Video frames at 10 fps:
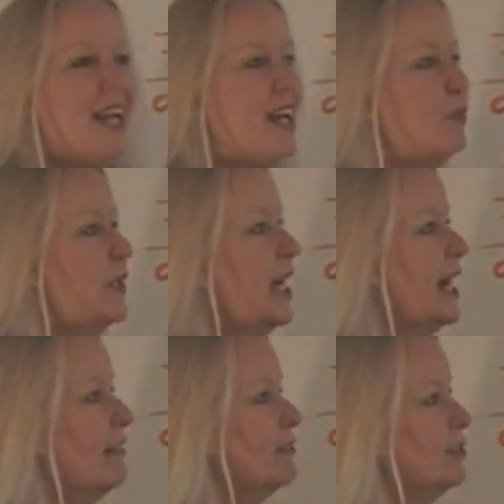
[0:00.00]
and we
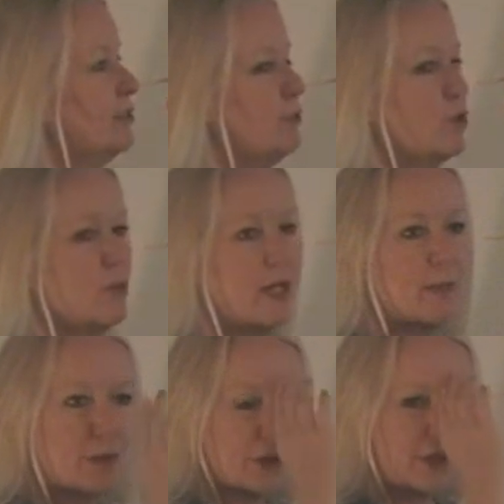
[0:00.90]
have to form
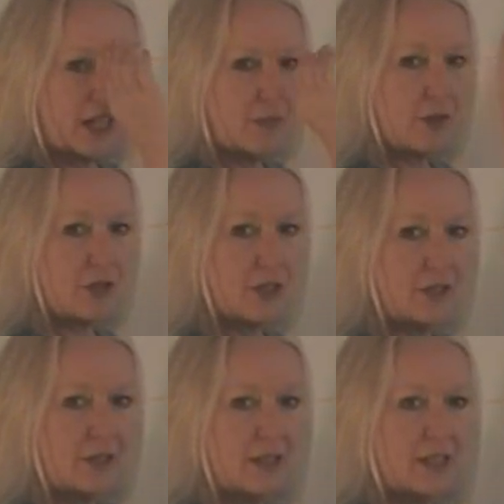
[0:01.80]
a
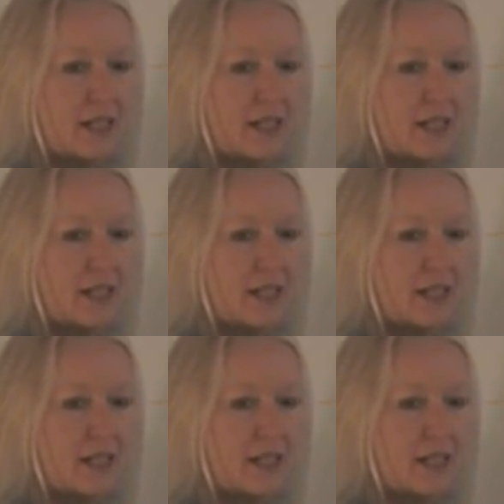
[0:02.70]
perception